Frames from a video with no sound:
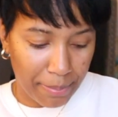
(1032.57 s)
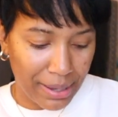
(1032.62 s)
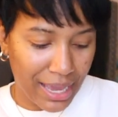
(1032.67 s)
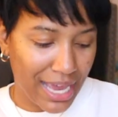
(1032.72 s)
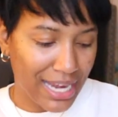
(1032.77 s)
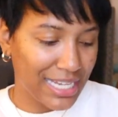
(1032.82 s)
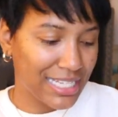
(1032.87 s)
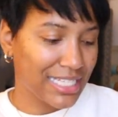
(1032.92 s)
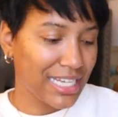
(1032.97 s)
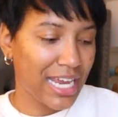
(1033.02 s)
But
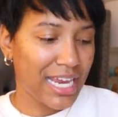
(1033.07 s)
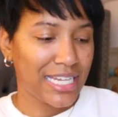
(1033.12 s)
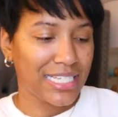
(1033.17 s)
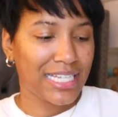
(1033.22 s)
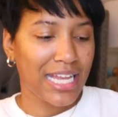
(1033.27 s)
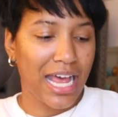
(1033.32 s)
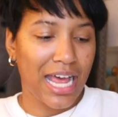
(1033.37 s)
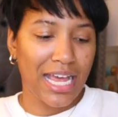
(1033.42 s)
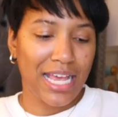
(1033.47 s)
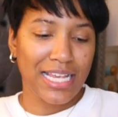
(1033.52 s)
at the same
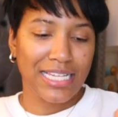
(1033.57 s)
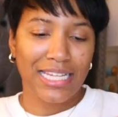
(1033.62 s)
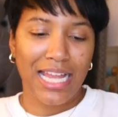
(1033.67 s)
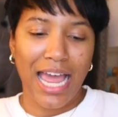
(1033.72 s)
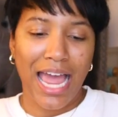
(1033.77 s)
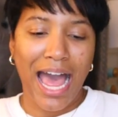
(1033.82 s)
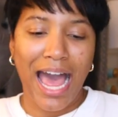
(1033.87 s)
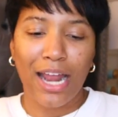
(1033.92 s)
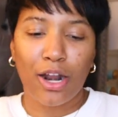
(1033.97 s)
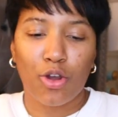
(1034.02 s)
time, it's
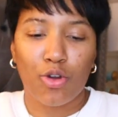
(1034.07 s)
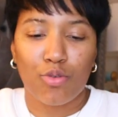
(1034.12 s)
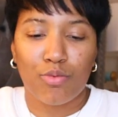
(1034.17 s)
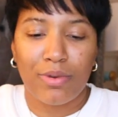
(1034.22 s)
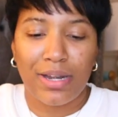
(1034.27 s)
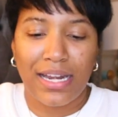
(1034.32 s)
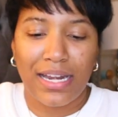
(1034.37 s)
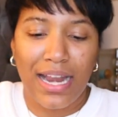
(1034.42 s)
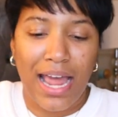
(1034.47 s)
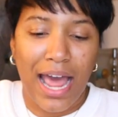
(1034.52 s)
like I
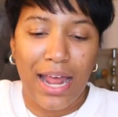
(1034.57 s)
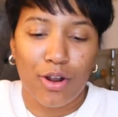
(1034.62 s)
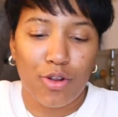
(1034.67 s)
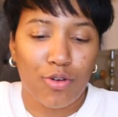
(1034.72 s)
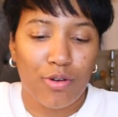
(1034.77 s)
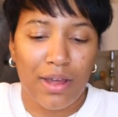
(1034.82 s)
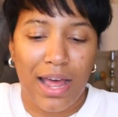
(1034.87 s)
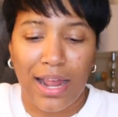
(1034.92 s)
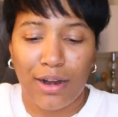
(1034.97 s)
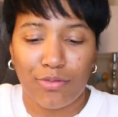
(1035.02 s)
don't I
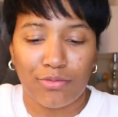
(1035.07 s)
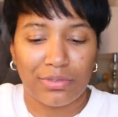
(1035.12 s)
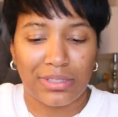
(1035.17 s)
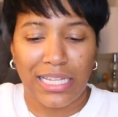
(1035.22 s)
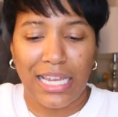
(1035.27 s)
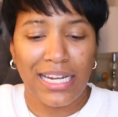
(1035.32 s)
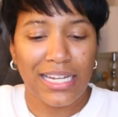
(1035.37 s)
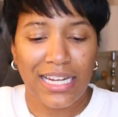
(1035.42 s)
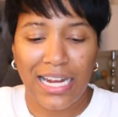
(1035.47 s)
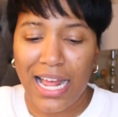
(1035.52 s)
don't I don't
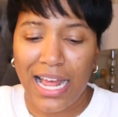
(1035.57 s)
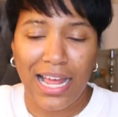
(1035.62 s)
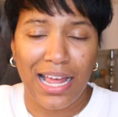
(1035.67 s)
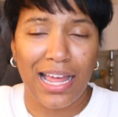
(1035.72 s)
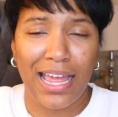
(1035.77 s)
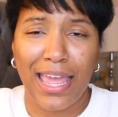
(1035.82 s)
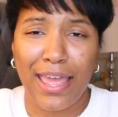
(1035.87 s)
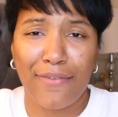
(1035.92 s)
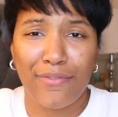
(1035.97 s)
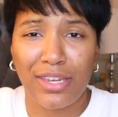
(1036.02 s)
think that I
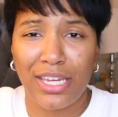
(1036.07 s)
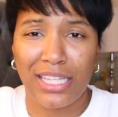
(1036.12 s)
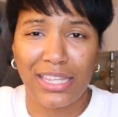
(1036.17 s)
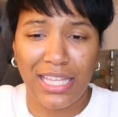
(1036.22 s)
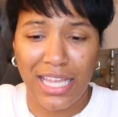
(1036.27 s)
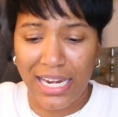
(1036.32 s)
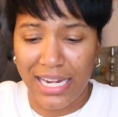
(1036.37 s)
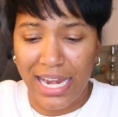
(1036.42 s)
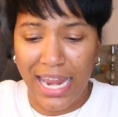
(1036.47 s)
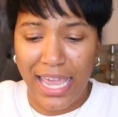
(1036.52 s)
have
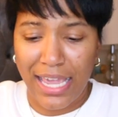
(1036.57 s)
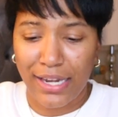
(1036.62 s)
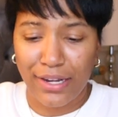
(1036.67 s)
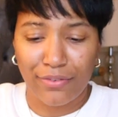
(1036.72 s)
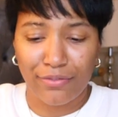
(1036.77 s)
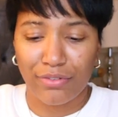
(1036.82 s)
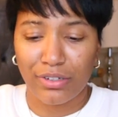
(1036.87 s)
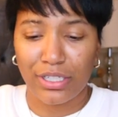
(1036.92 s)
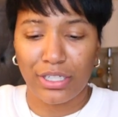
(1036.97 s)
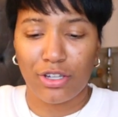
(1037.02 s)
anything
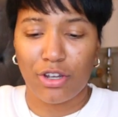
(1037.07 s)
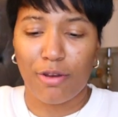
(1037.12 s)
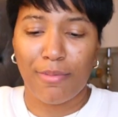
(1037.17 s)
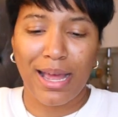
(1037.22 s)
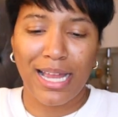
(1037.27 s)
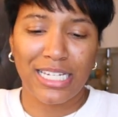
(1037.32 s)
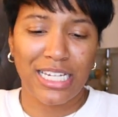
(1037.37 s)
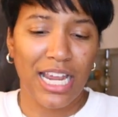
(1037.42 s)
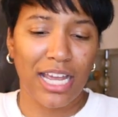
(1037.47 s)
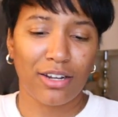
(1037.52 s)
negative really on
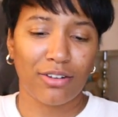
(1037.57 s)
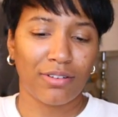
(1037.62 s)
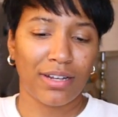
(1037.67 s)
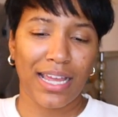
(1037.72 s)
my channel.